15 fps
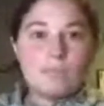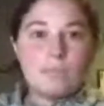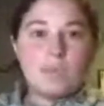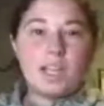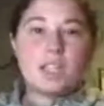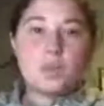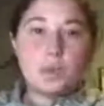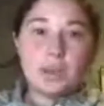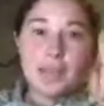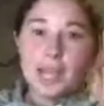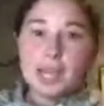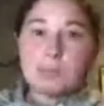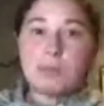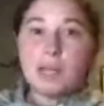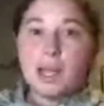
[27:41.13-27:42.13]
That's where the
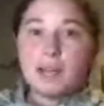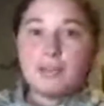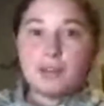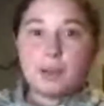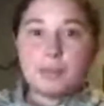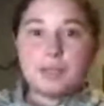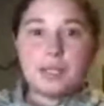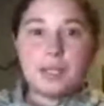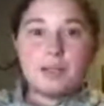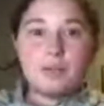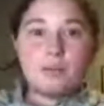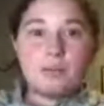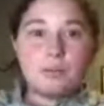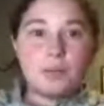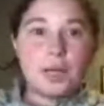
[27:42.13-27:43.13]
game of life comes
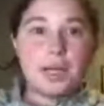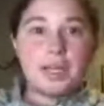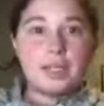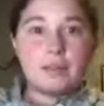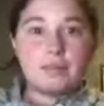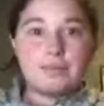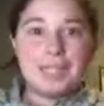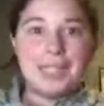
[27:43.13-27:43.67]
in, right?